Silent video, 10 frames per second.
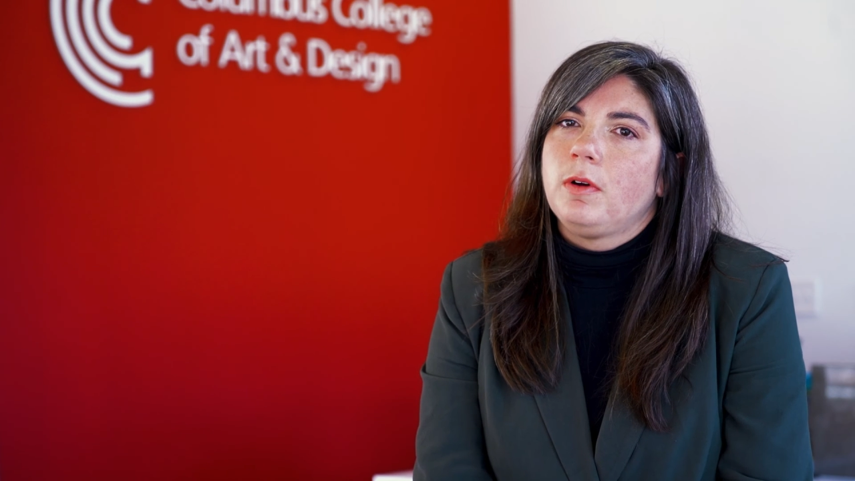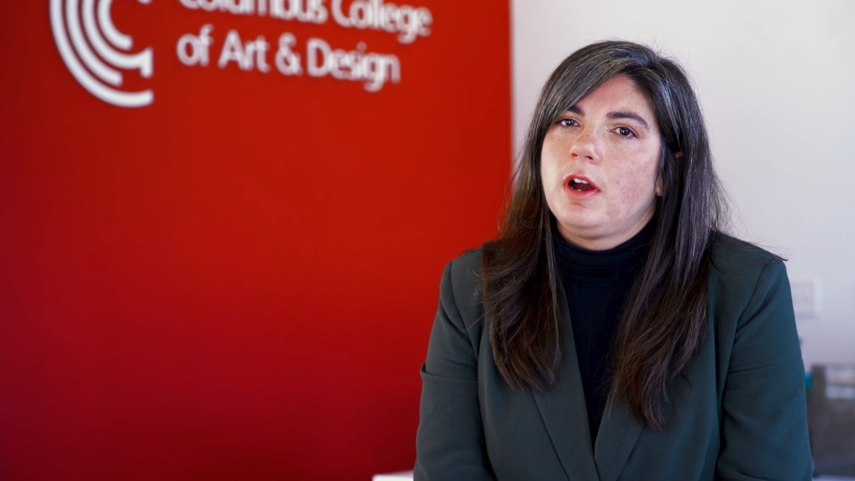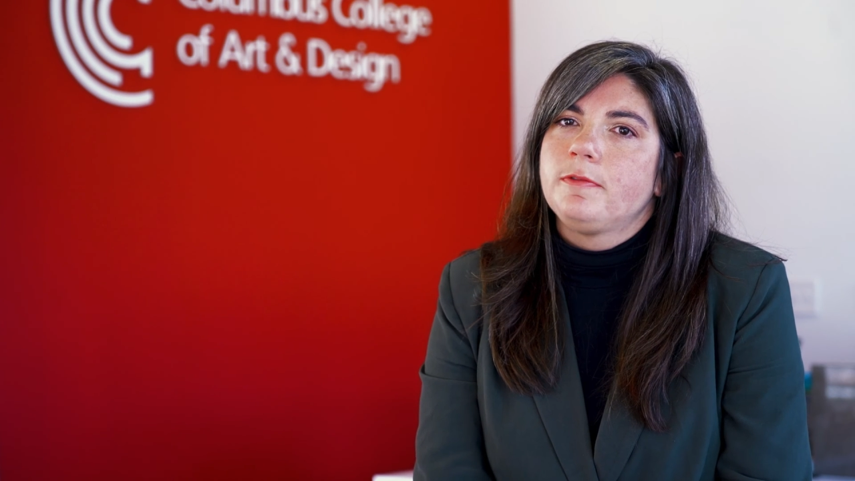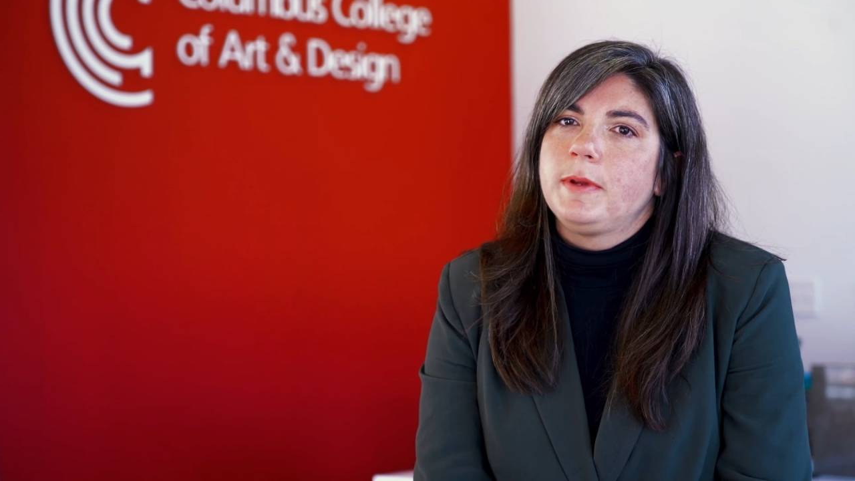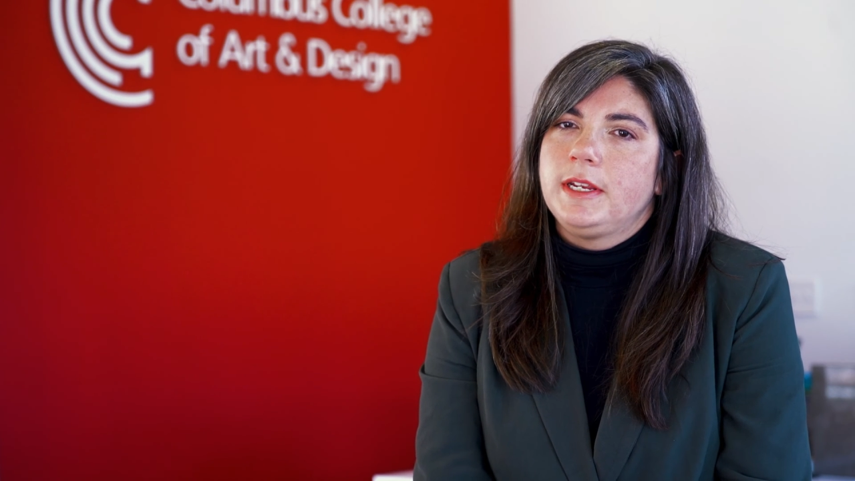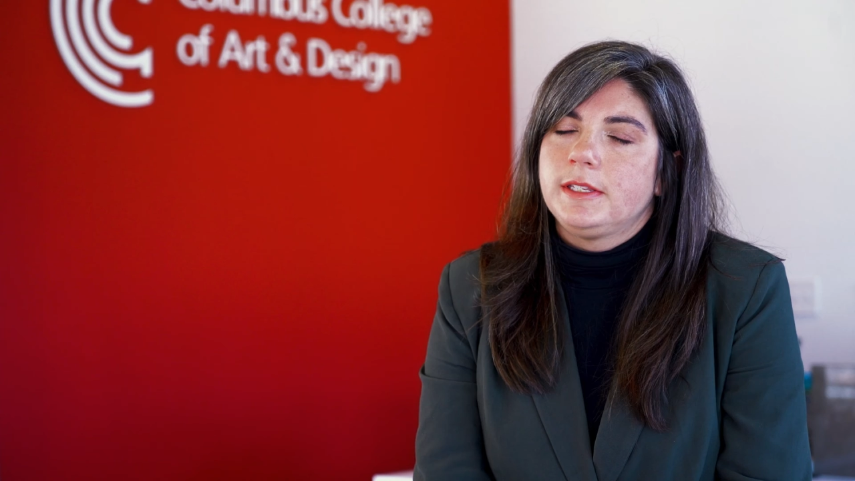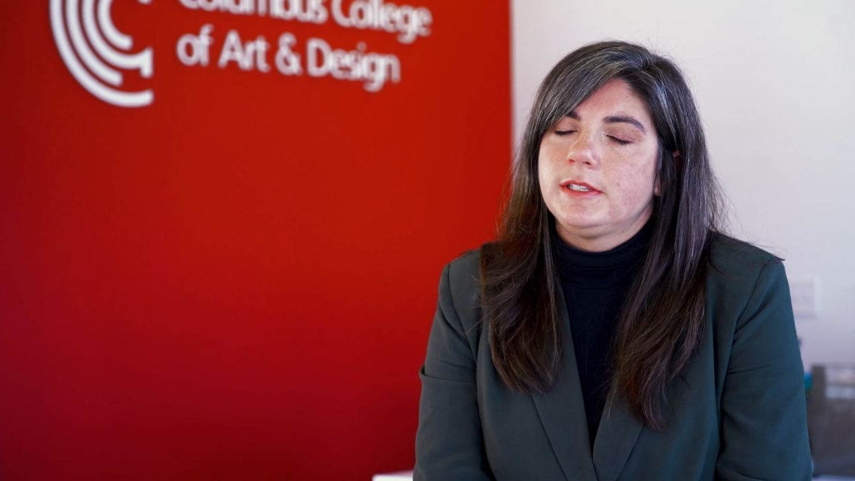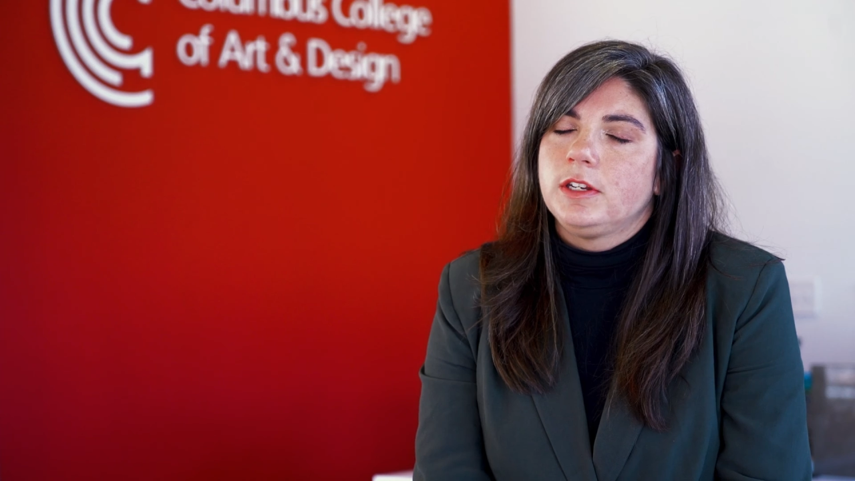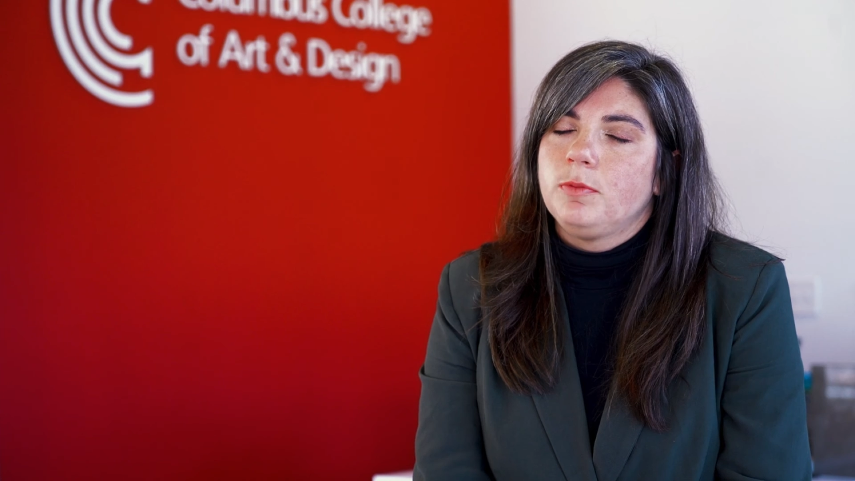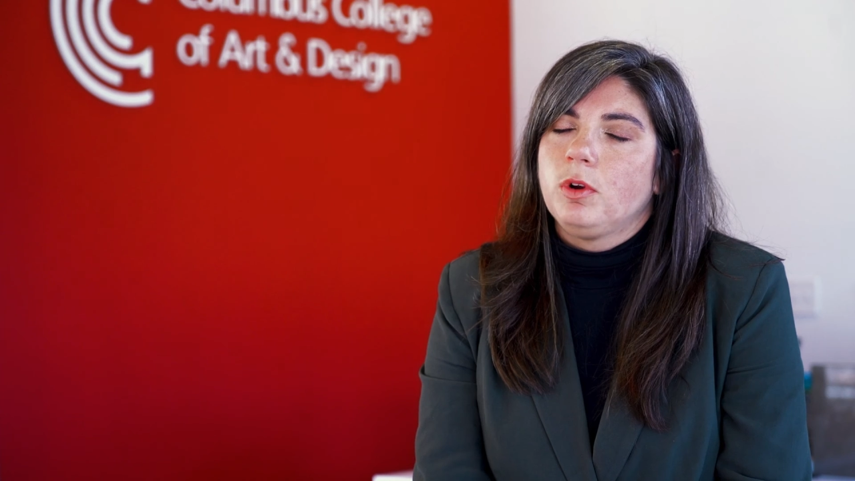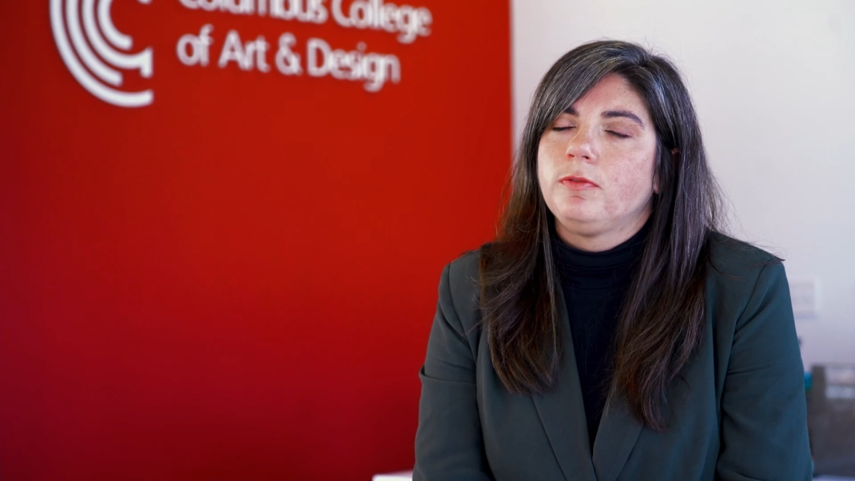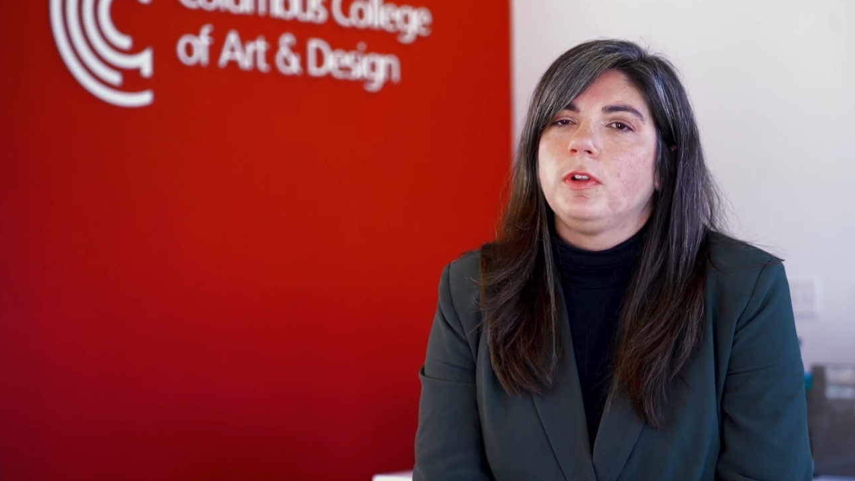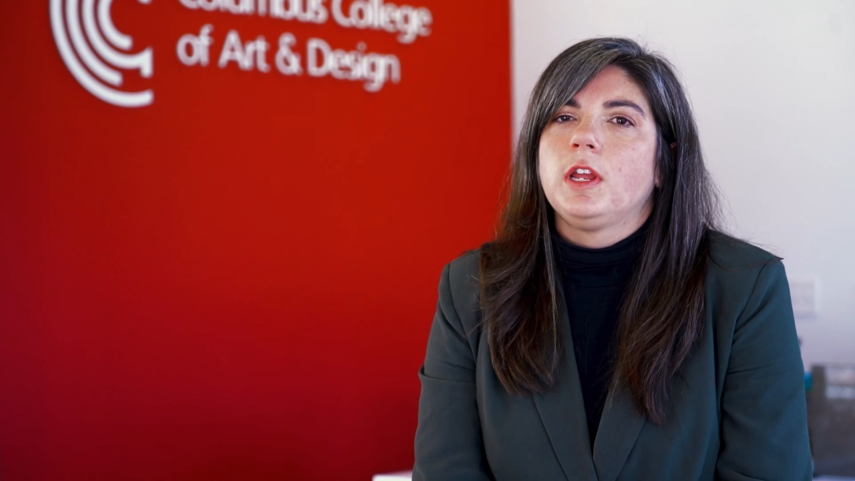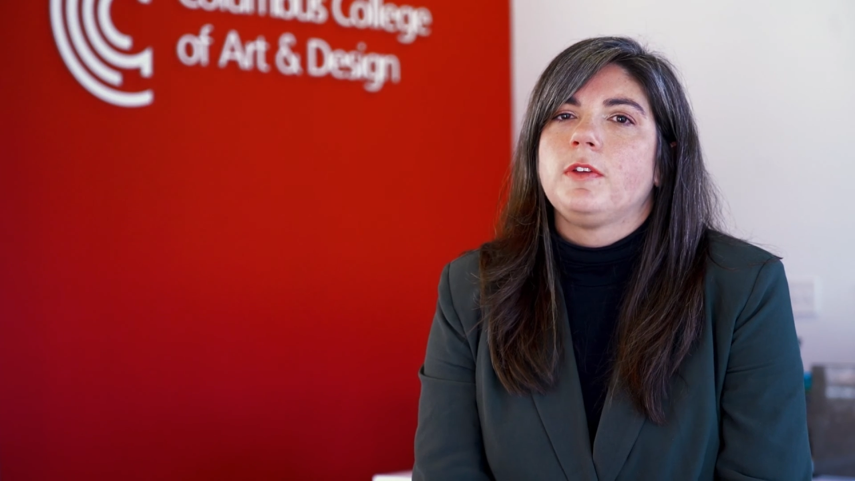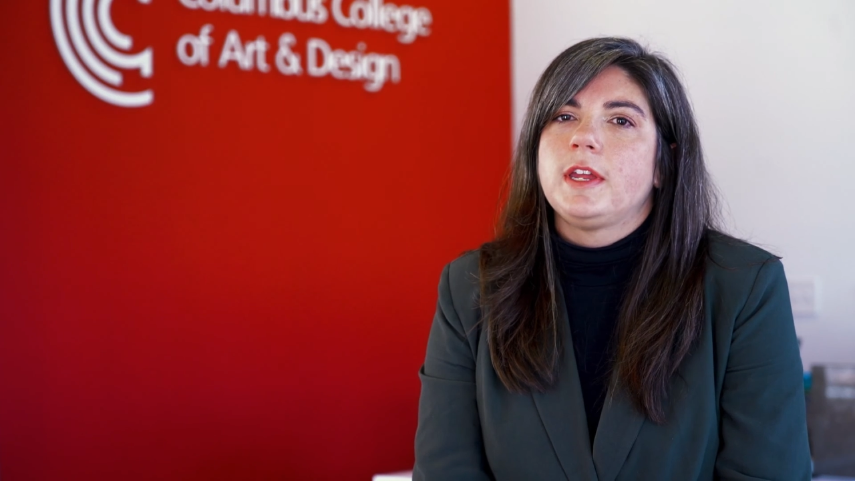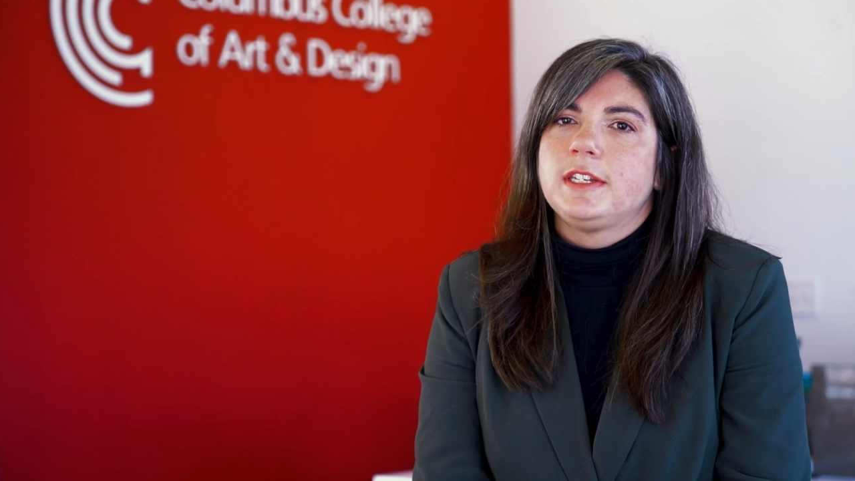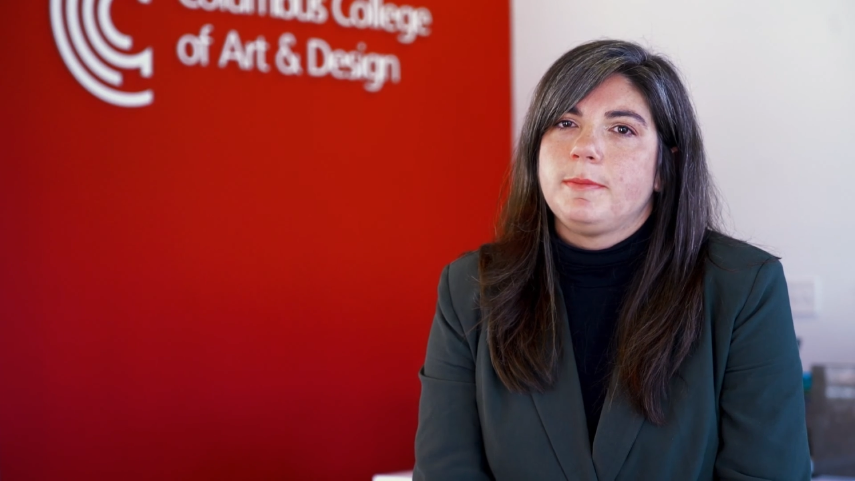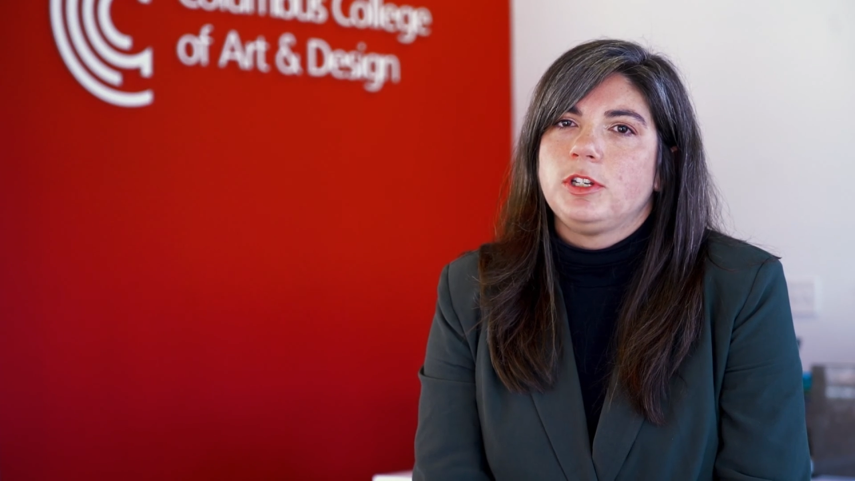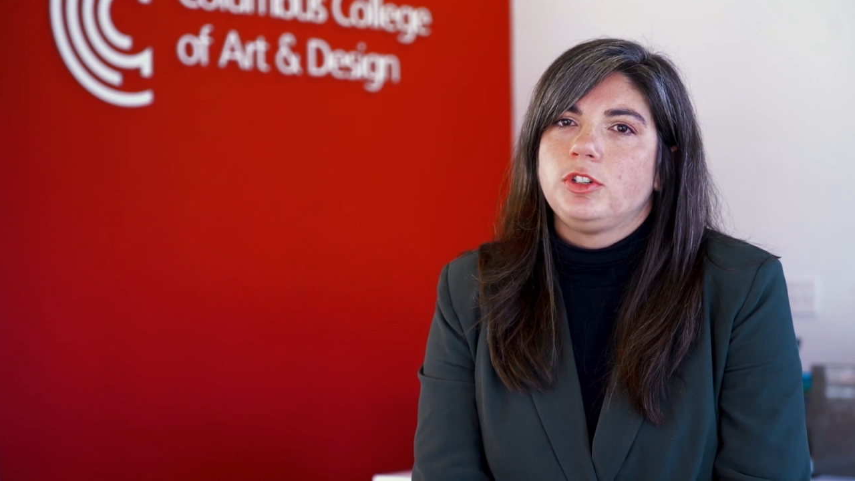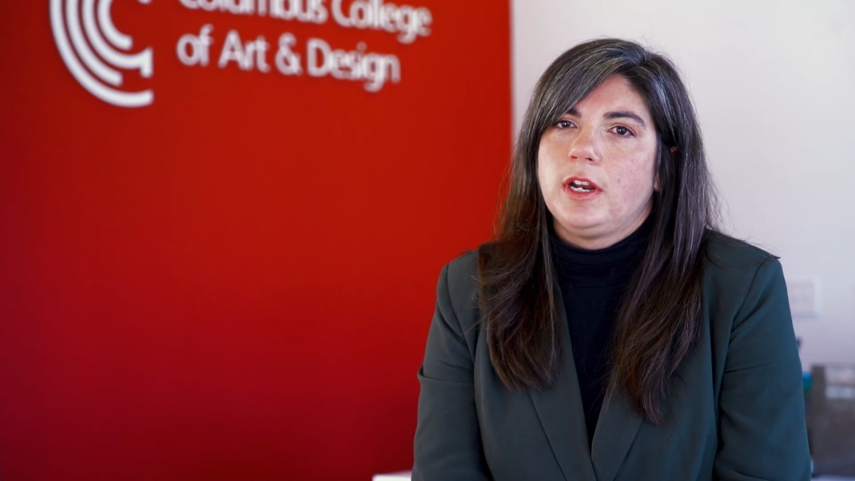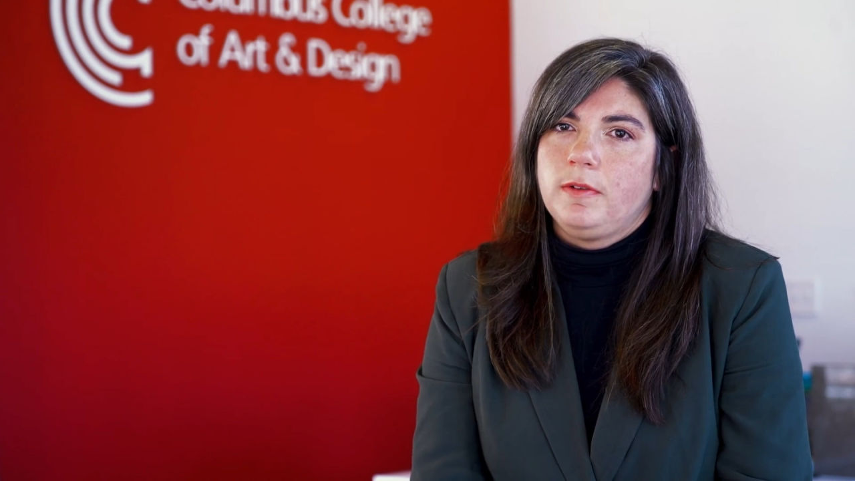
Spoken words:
off pieces in your portfolio that demonstrate